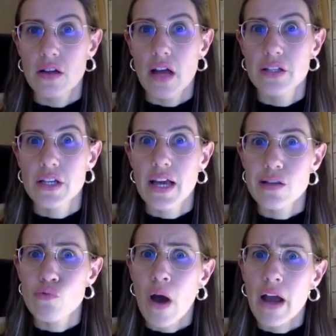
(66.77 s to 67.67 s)
Any
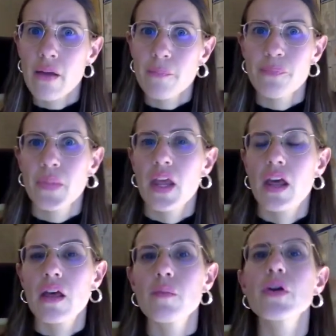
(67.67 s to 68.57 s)
guess why?
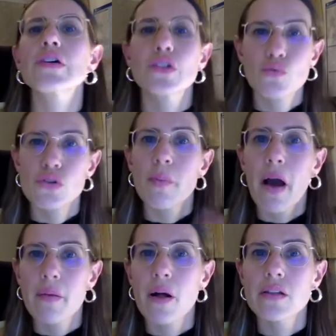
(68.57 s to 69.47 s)
Because it was a
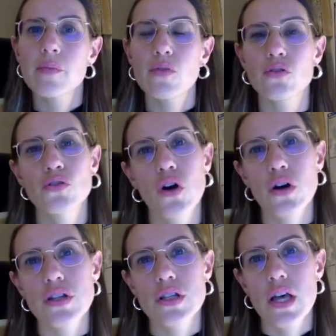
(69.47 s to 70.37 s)
multiple
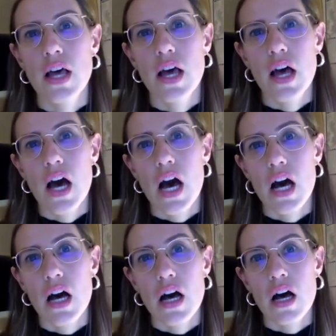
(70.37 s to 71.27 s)
choice
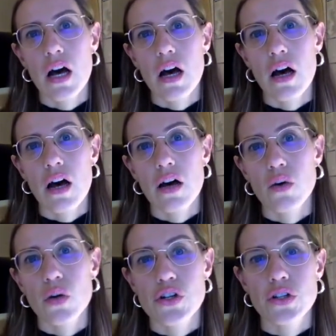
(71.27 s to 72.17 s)

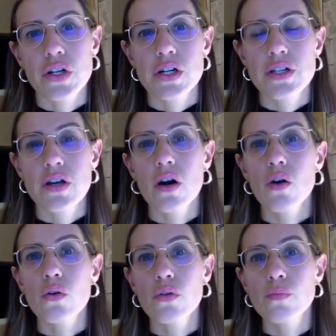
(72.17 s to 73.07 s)
questionnaire.
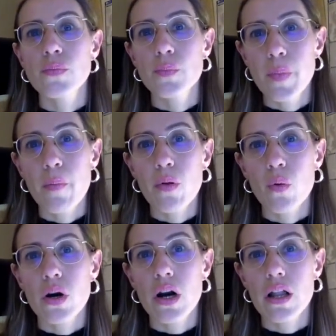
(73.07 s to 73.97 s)
So people
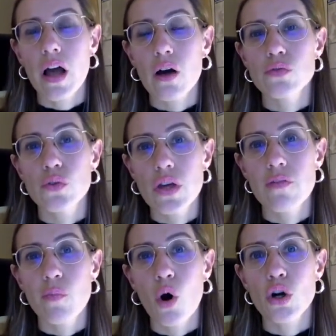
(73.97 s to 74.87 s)
were allowed to
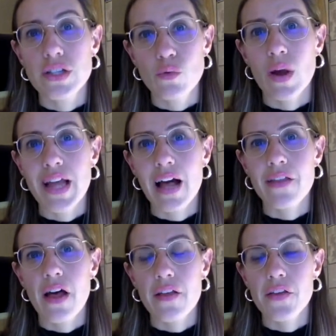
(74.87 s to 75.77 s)
give more than one
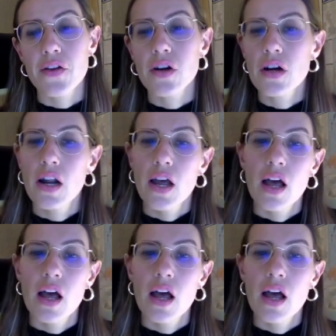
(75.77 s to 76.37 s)
answer.